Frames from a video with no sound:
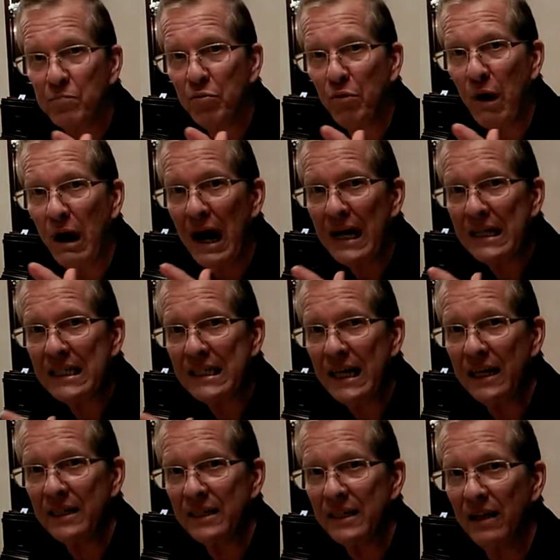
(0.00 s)

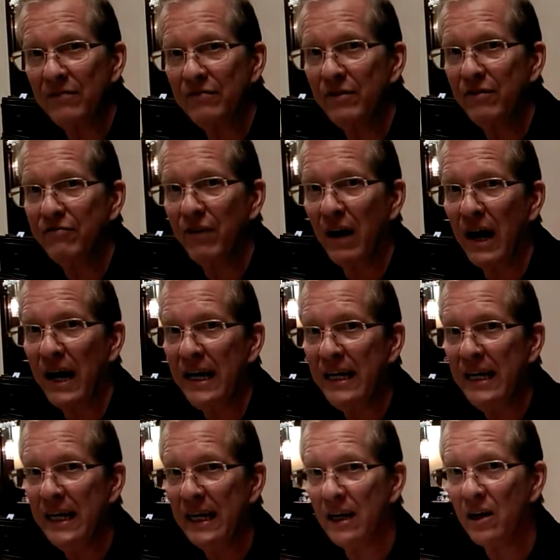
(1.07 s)
process of
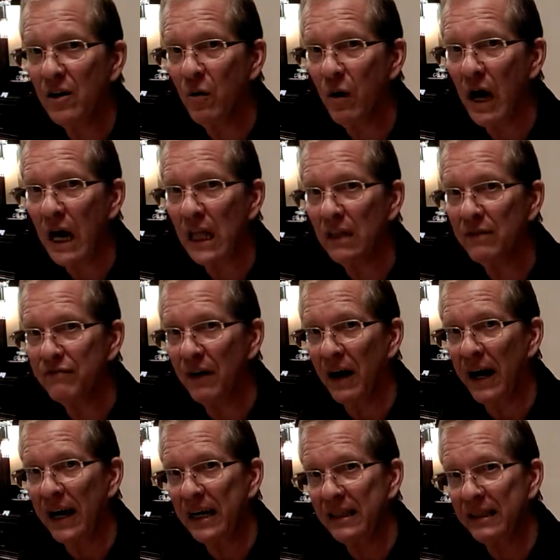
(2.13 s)
divining and
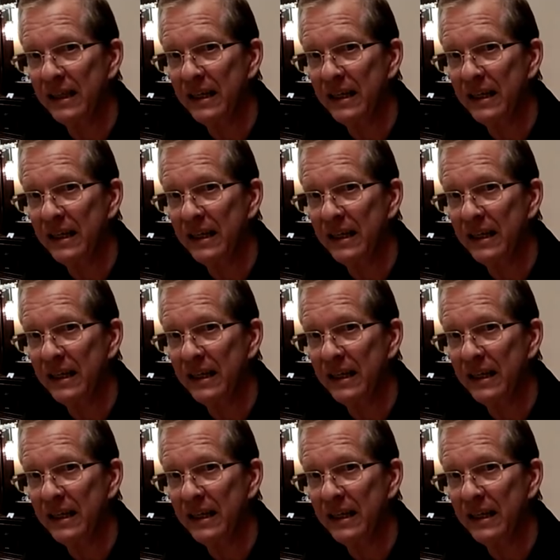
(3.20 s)
qualifying